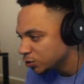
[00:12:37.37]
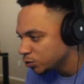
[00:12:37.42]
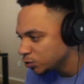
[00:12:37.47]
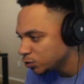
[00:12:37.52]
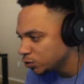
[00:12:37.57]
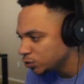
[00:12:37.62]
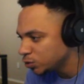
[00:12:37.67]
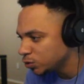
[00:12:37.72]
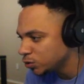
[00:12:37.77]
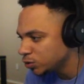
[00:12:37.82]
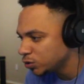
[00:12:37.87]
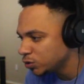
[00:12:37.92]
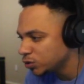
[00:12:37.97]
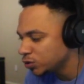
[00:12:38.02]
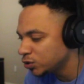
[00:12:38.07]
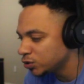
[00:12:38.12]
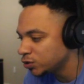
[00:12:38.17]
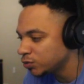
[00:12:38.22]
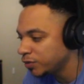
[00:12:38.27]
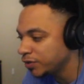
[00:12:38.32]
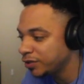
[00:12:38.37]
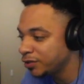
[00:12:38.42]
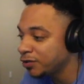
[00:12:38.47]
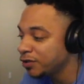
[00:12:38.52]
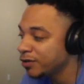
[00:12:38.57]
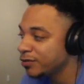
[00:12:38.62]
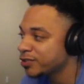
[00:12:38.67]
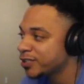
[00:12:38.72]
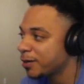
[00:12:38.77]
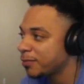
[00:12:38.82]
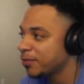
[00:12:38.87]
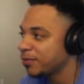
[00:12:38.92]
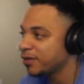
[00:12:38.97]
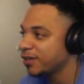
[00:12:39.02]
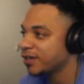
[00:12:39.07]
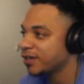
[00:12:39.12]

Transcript: Ooh, we knew he was coming with a